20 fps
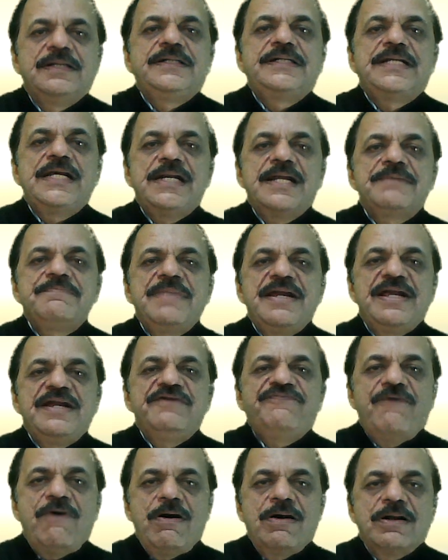
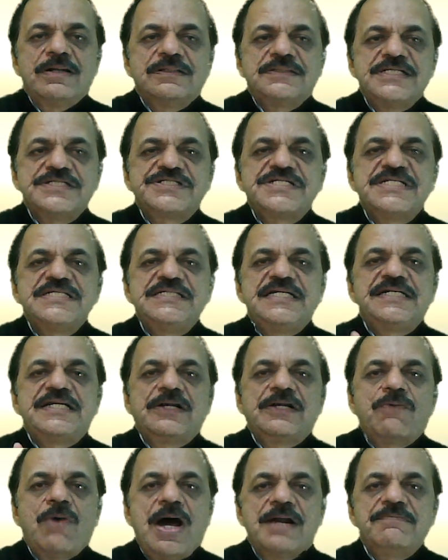tailor-made for the stringent
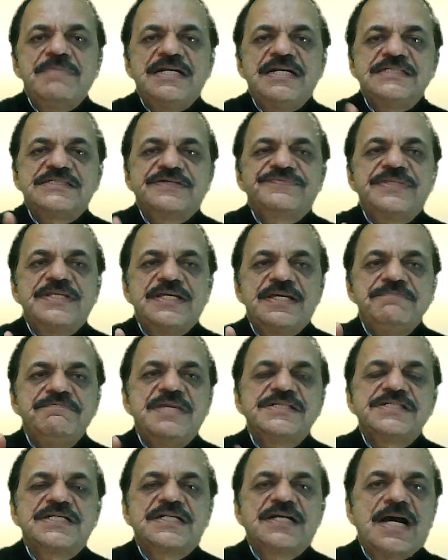requirements of the
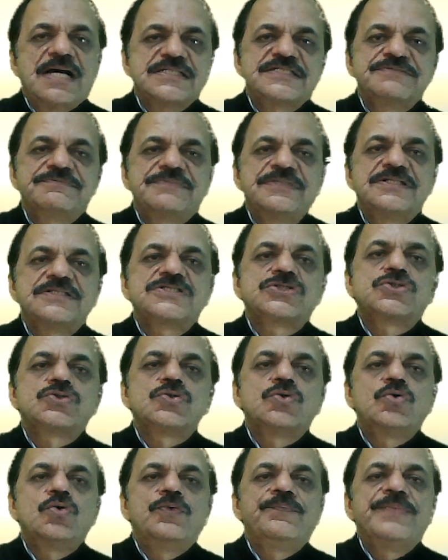major customers
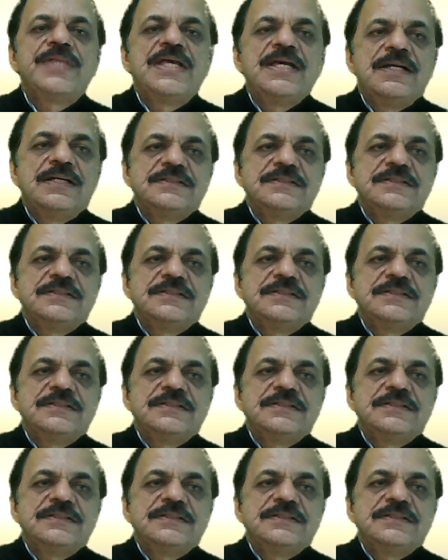to whom